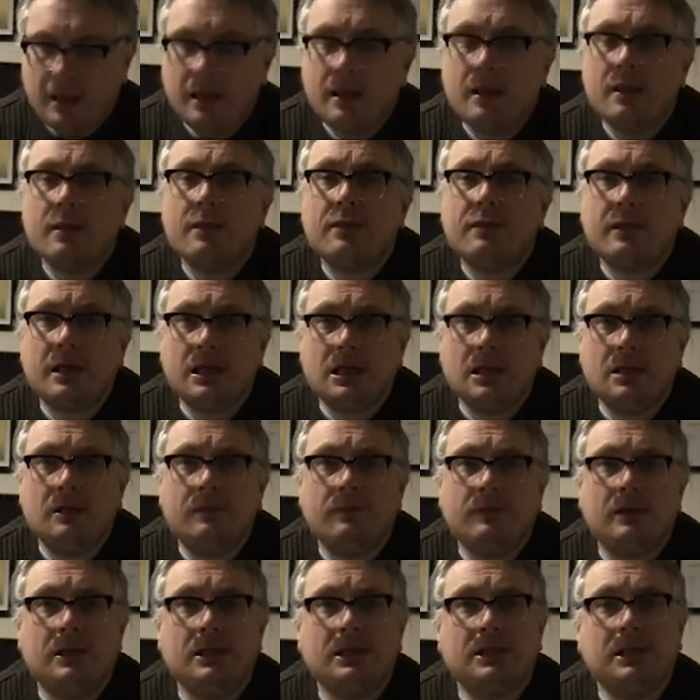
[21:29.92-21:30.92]
Thank you
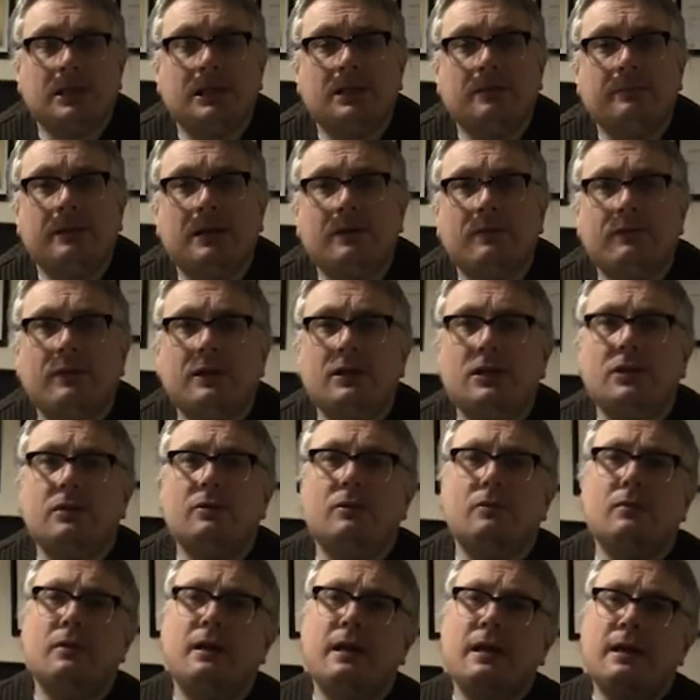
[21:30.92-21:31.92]
for listening to my
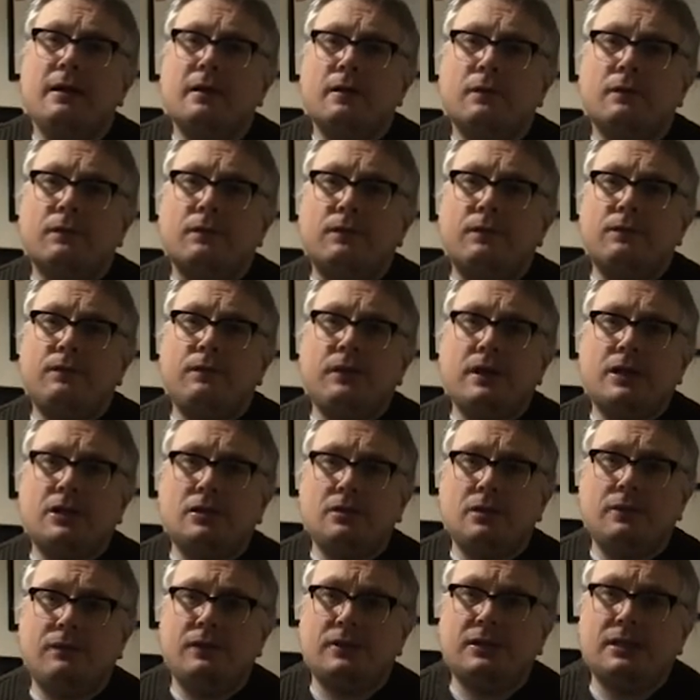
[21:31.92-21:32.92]
video,
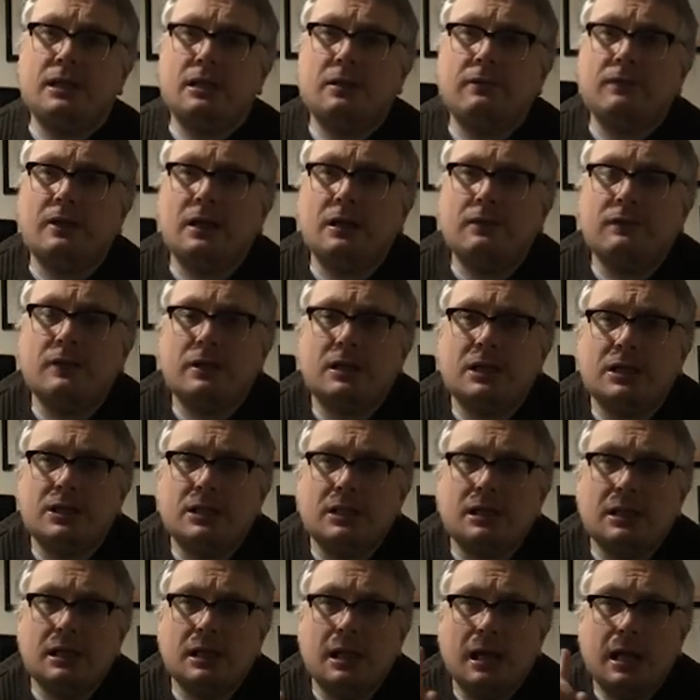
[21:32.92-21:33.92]
Victory for
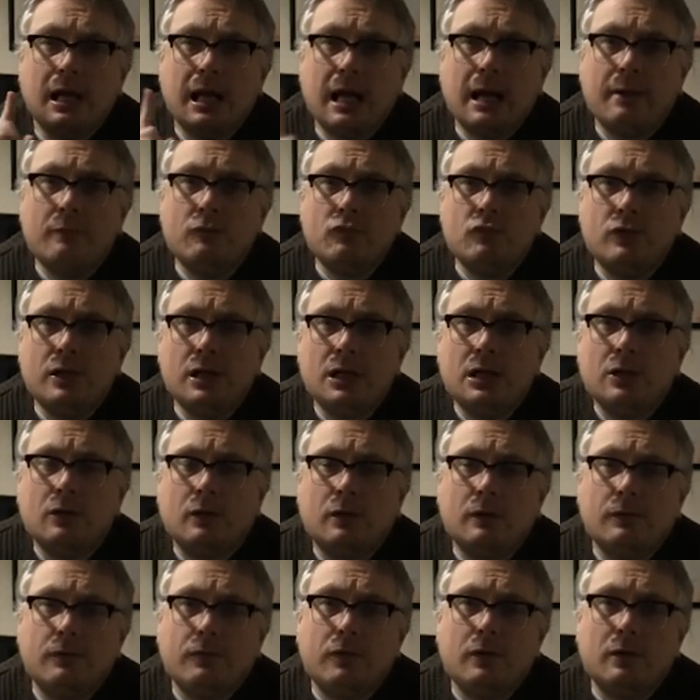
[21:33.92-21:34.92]
Self-Advocacy. I'm really
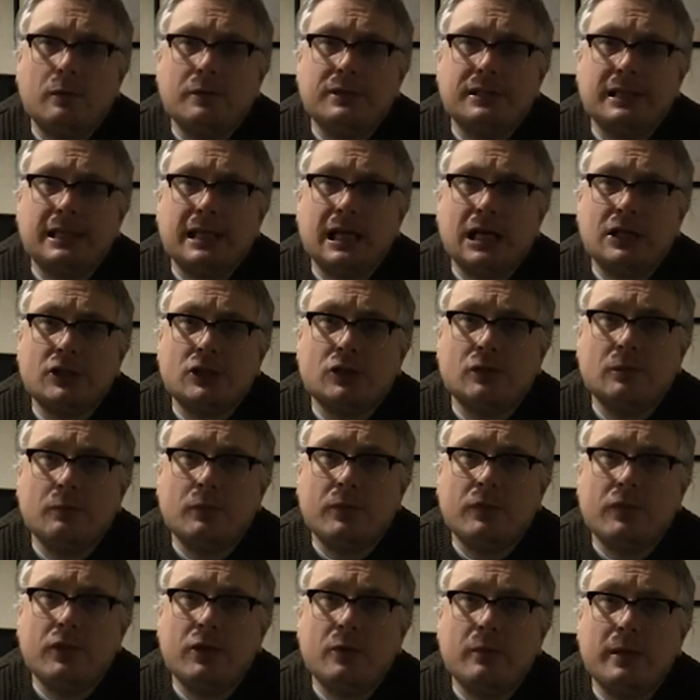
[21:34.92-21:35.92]
looking forward to catching up
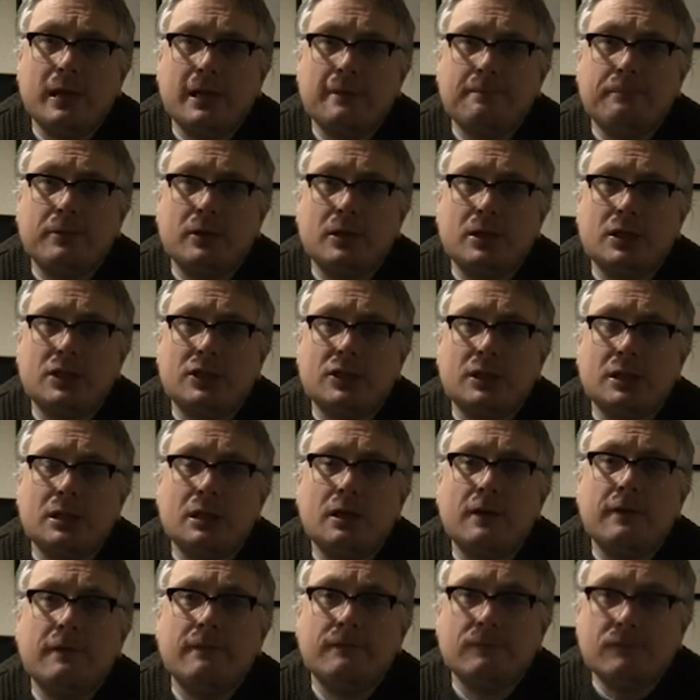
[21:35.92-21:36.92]
with you in
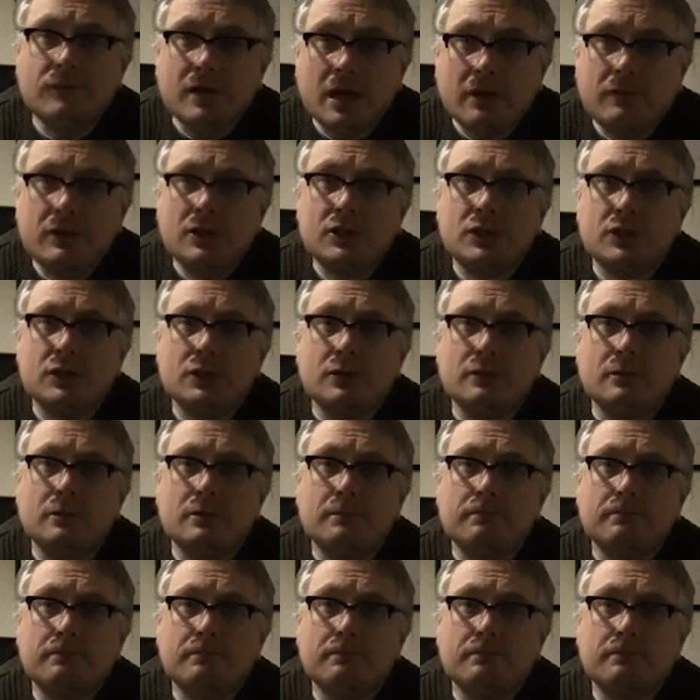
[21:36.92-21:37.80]
person very soon.